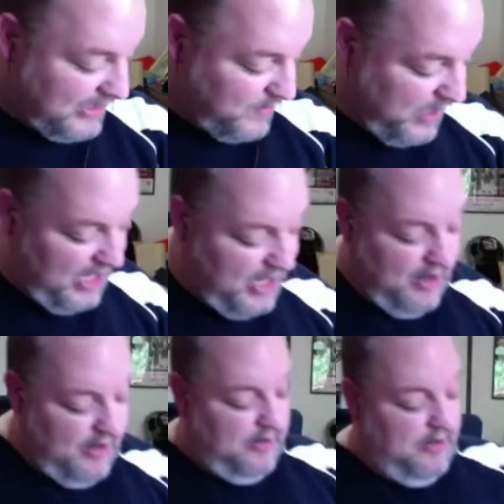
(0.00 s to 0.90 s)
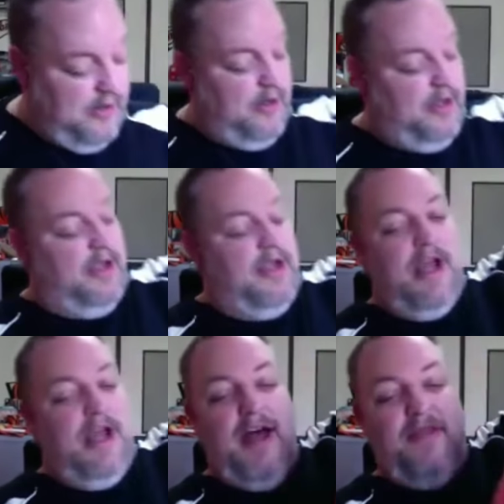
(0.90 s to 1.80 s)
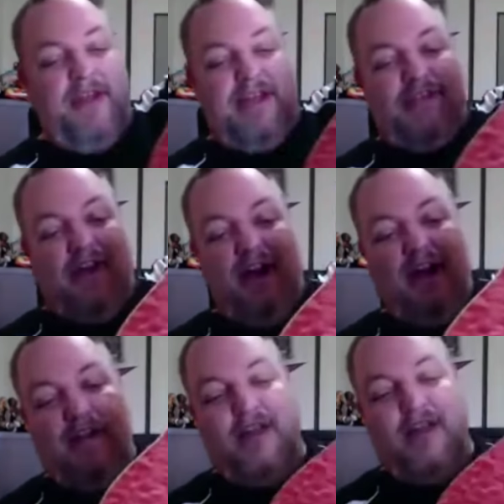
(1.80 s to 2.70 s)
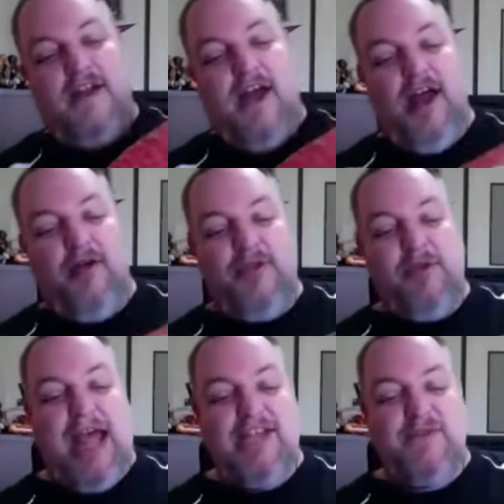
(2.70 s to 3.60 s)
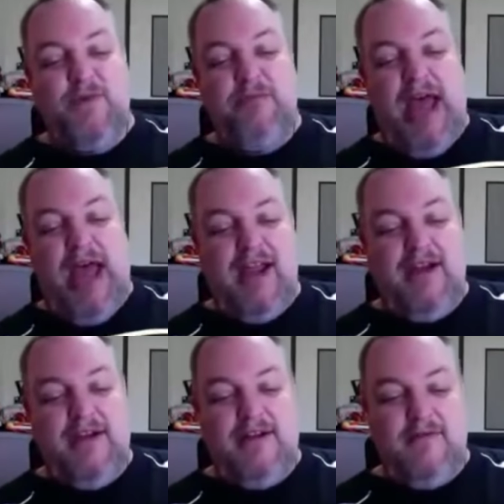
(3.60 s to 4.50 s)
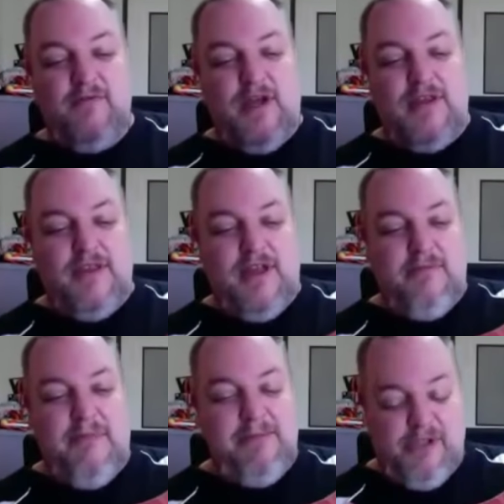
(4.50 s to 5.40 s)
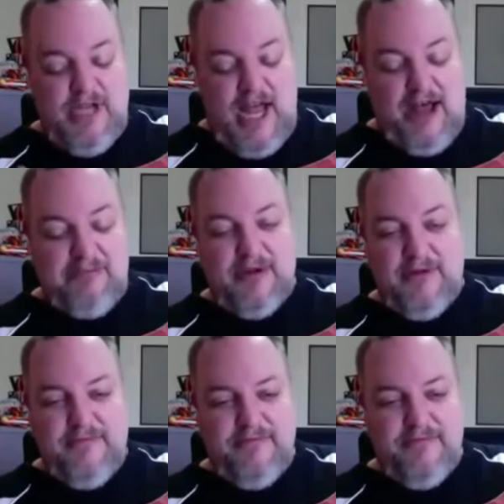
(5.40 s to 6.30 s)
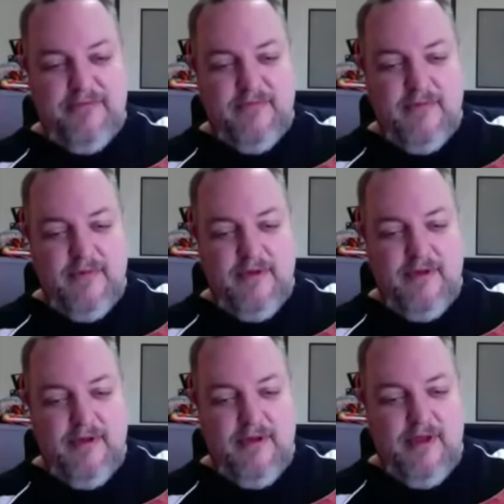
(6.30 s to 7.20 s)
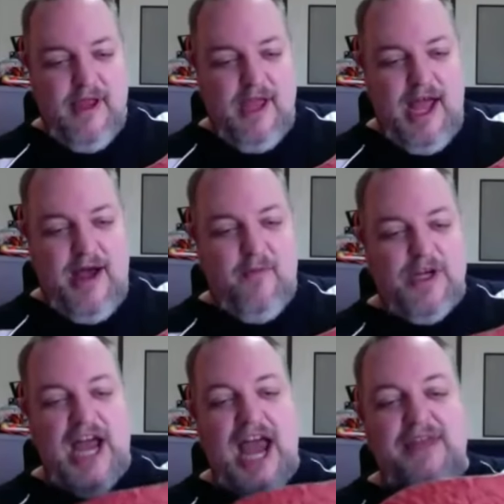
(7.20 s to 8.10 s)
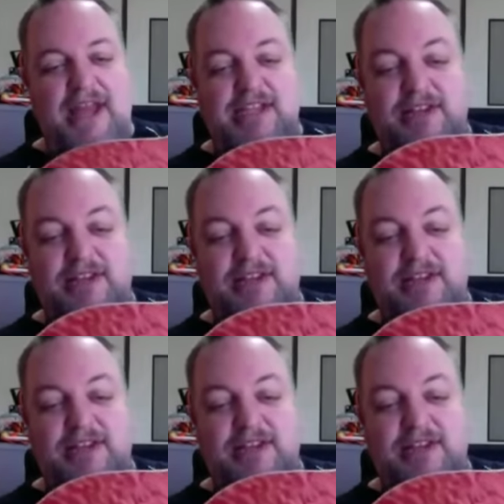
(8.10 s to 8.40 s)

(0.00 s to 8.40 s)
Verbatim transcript: one here, uh, these are uh, with a basswood back with a maple top, mm-hmm. um, which I think is a